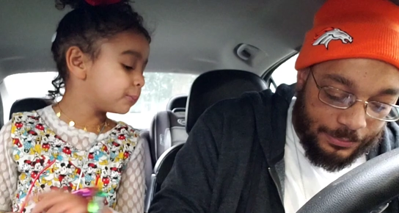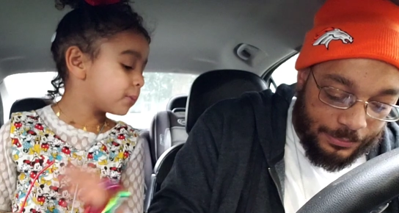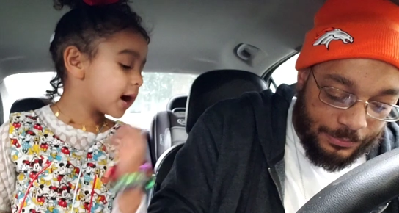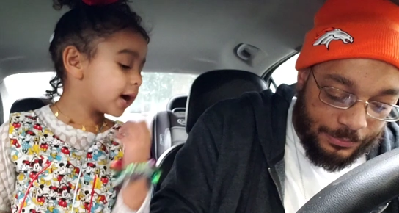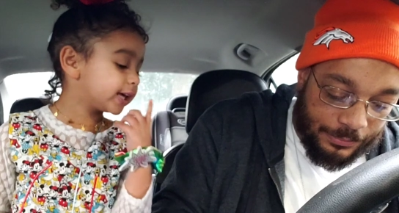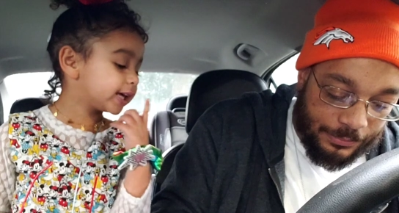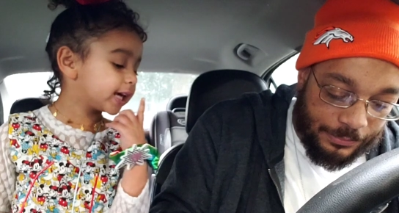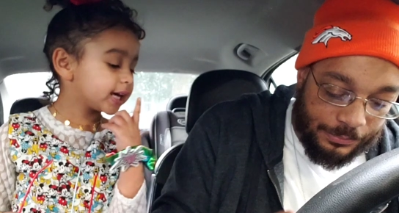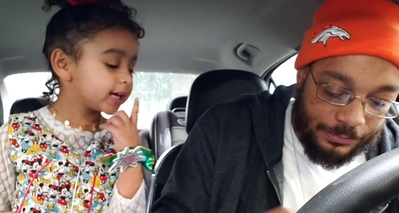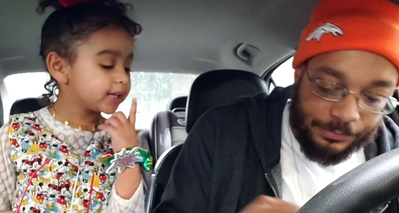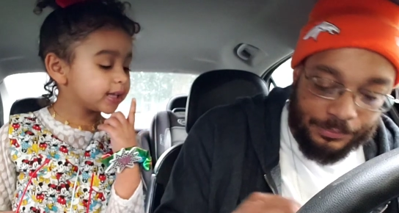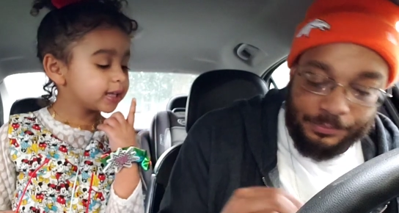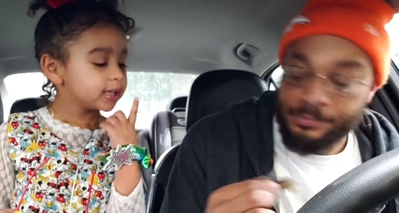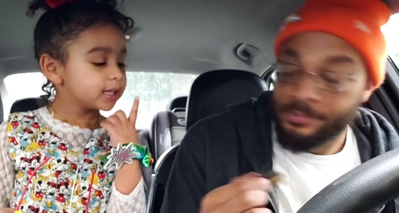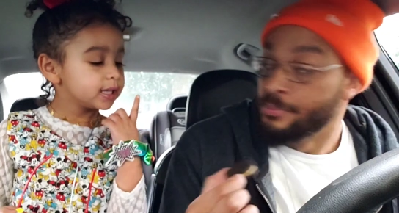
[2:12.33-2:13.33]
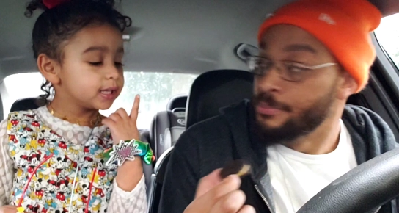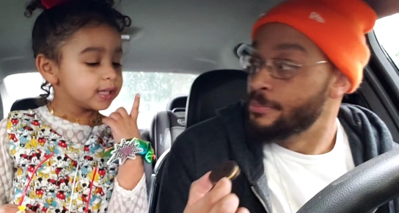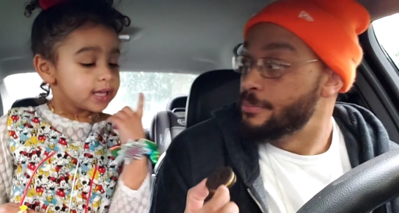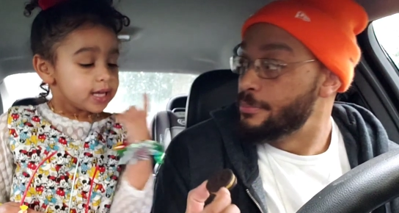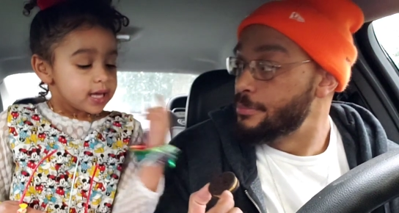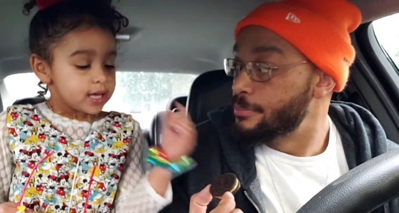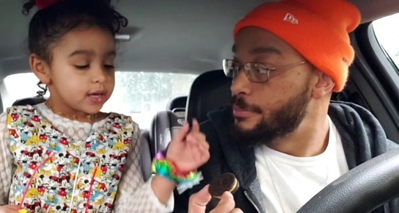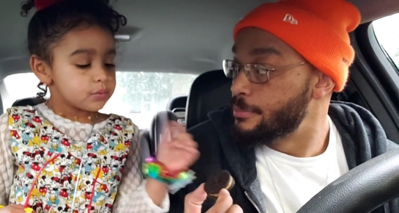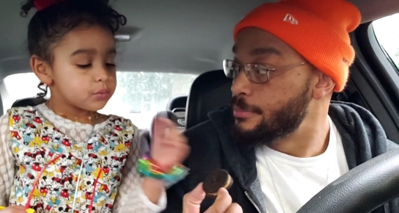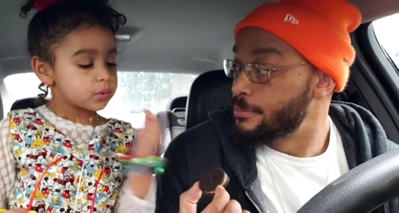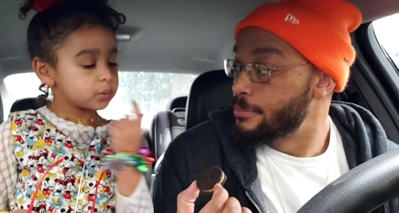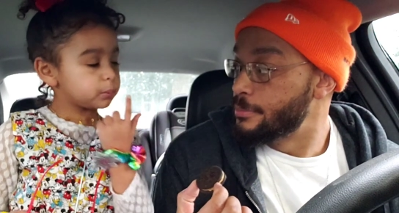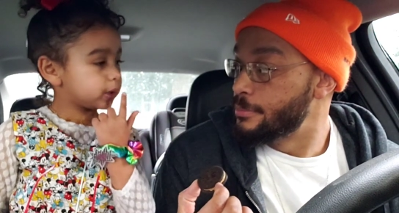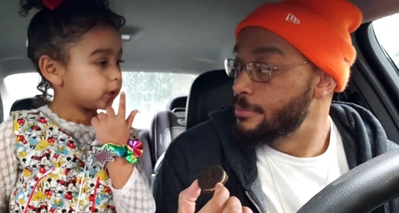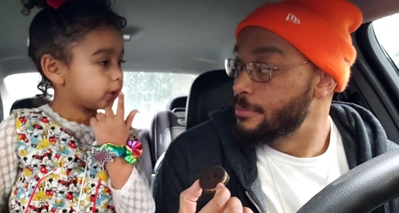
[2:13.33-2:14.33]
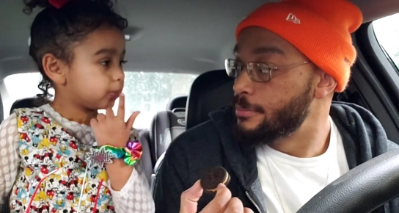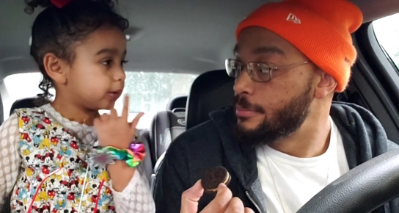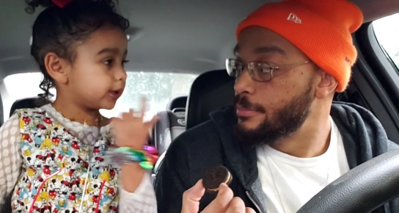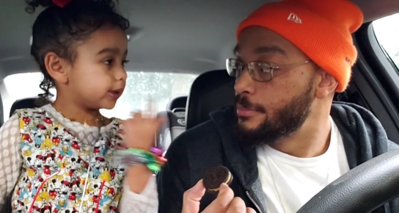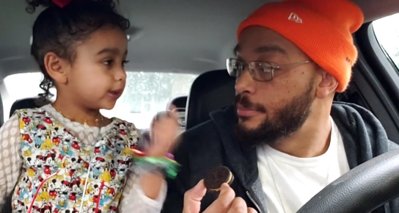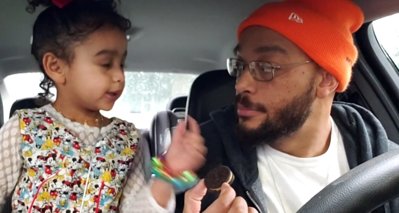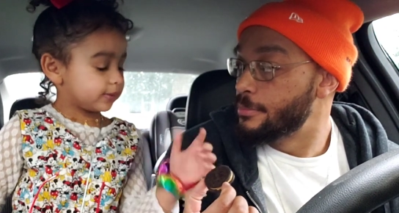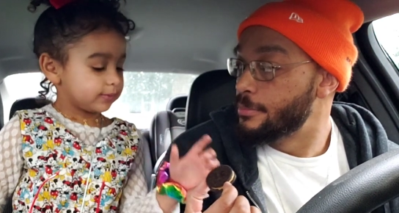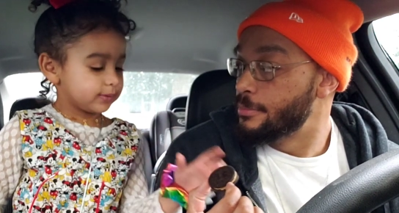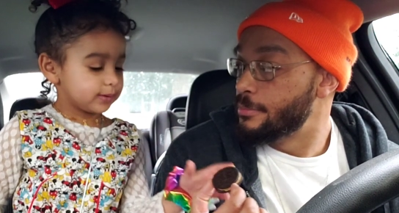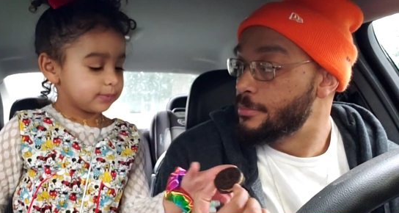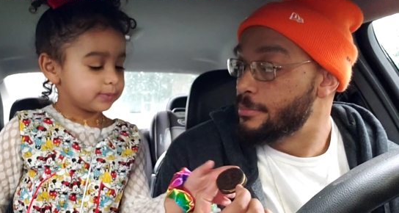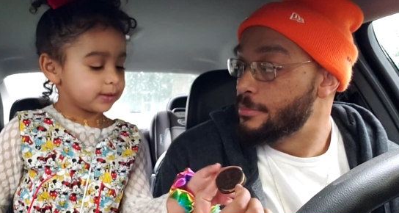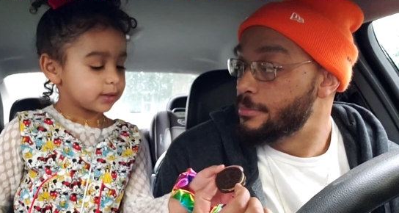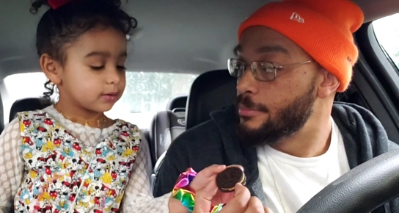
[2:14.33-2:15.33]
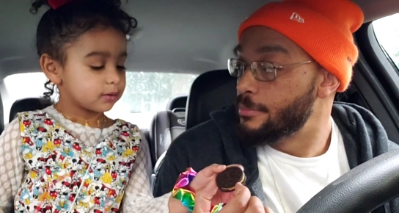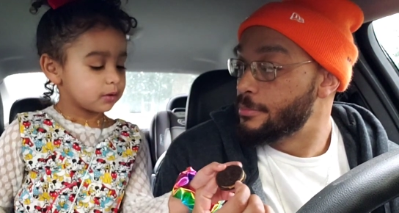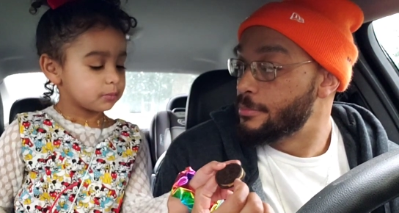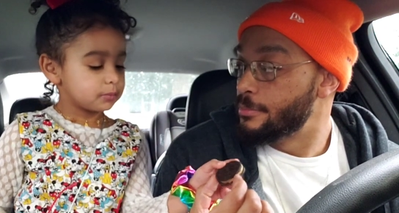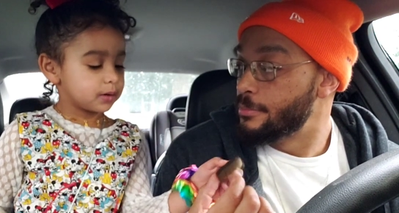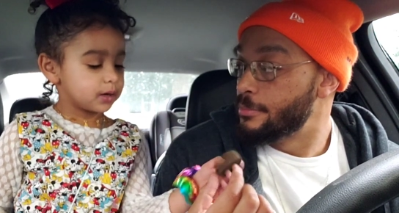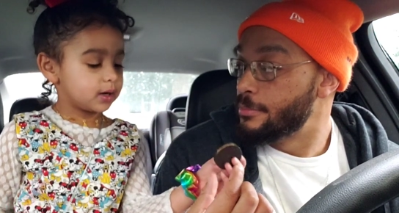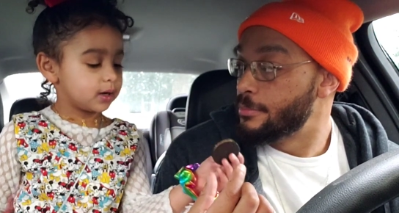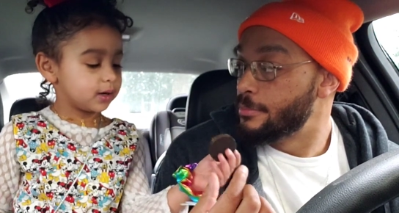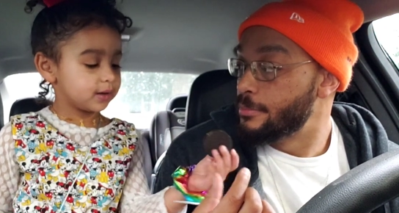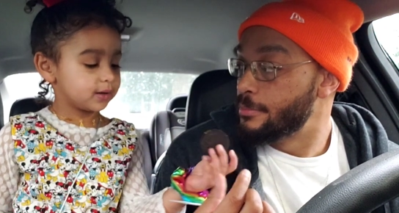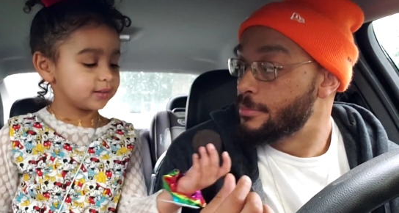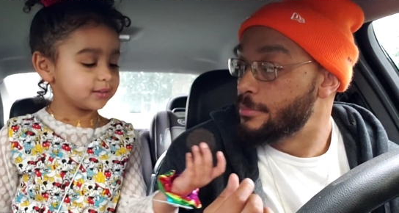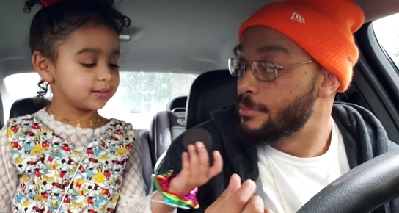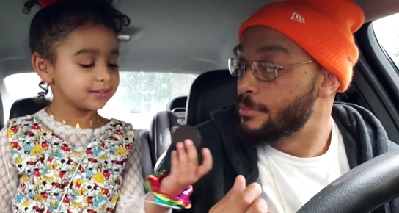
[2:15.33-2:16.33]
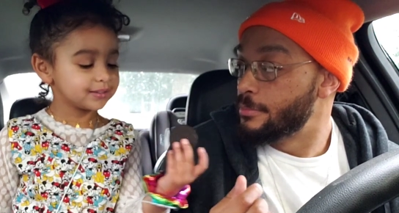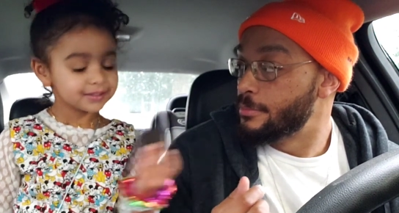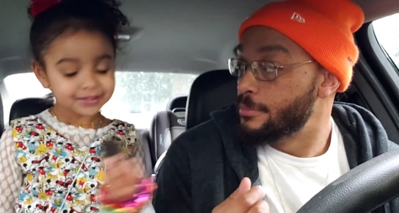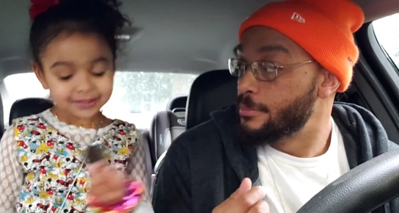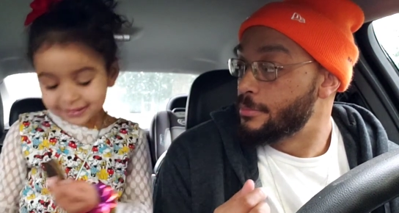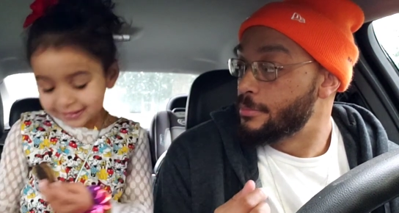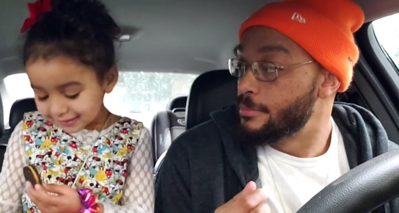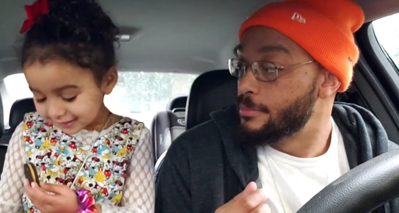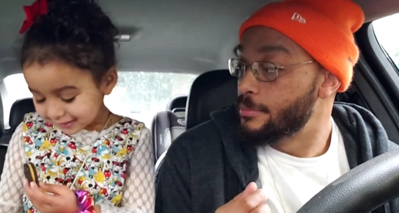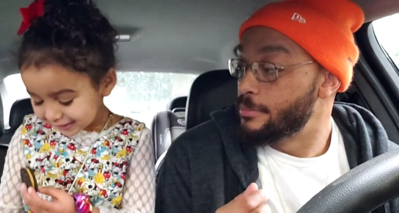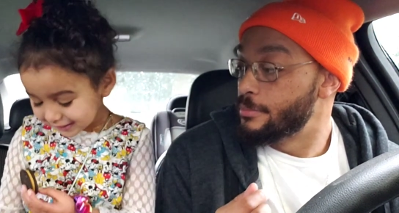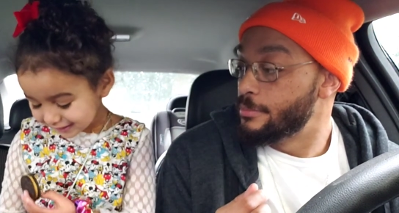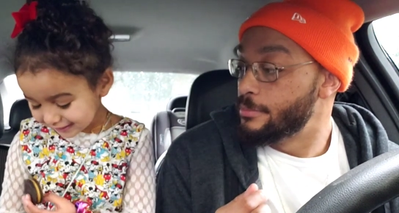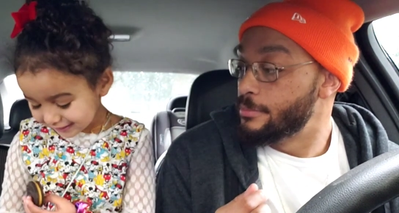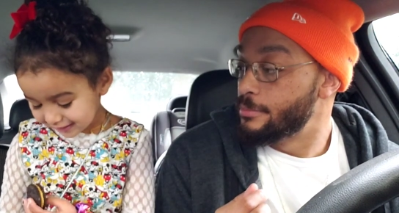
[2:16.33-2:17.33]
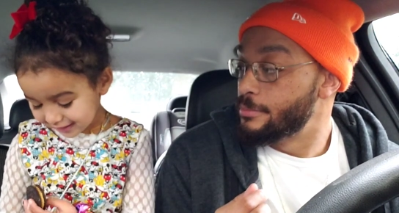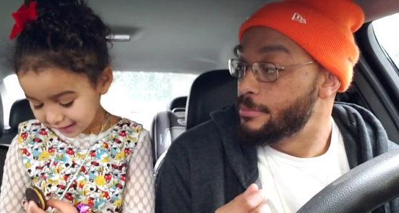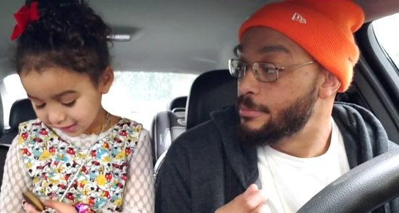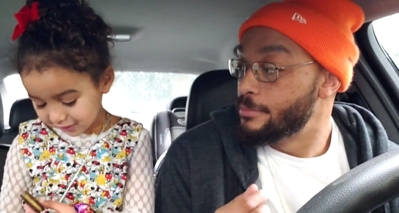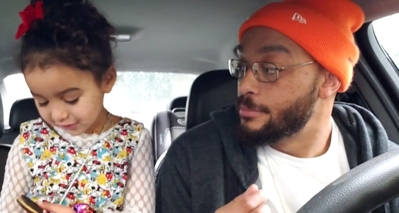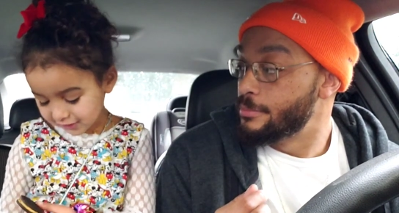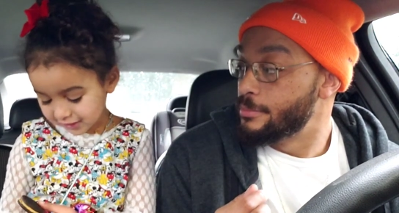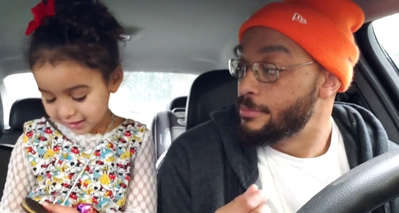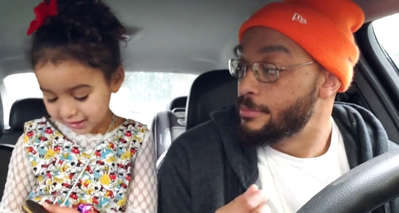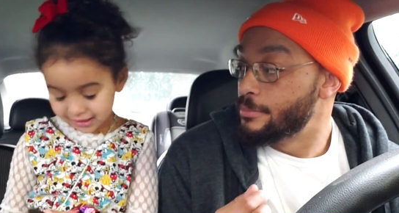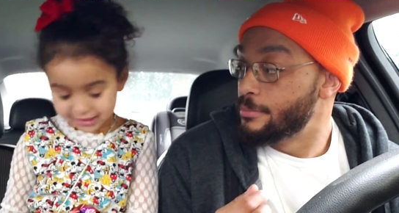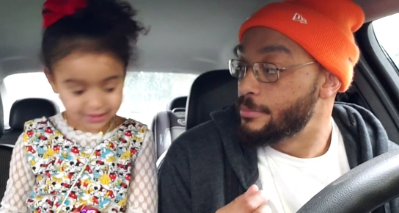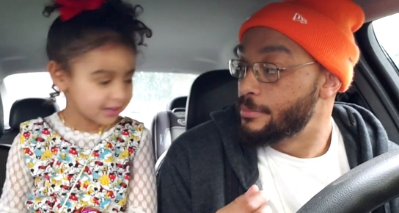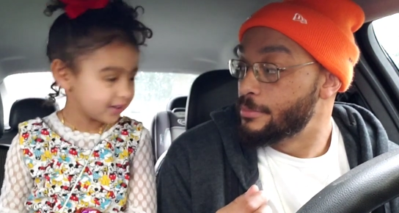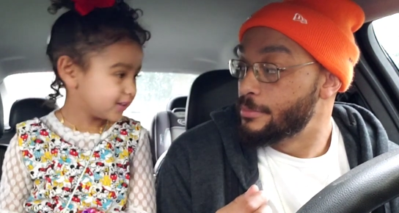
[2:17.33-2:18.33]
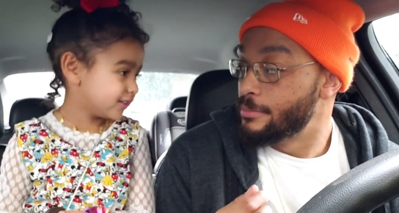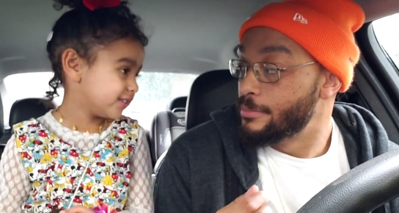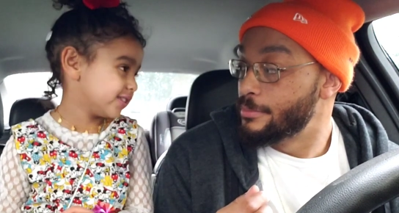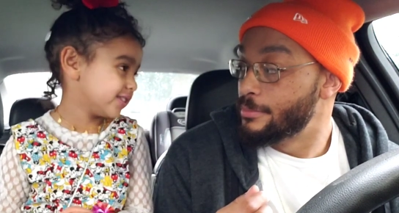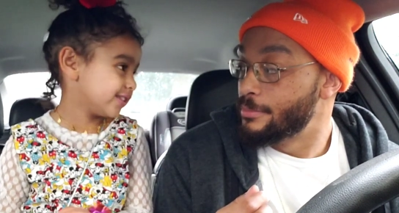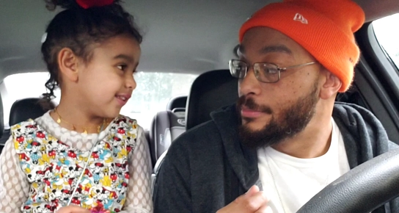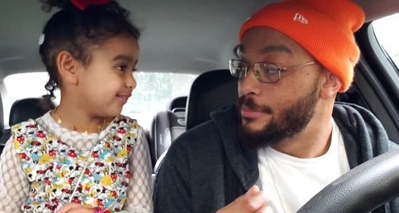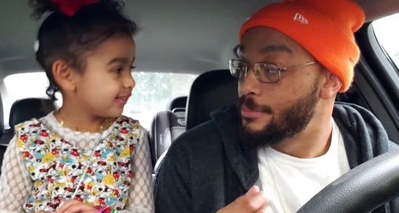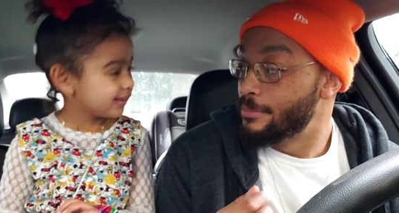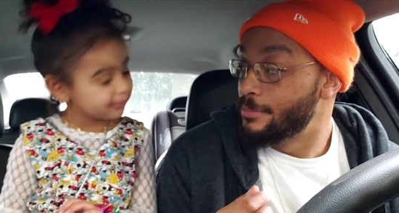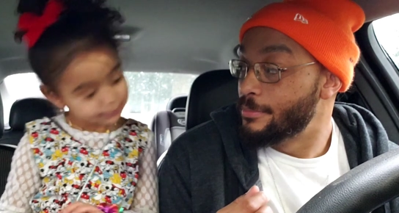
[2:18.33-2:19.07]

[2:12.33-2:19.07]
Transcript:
Speaker 1: Well, I can't... You want me to get my little lipstick on, but it's okay if I get a little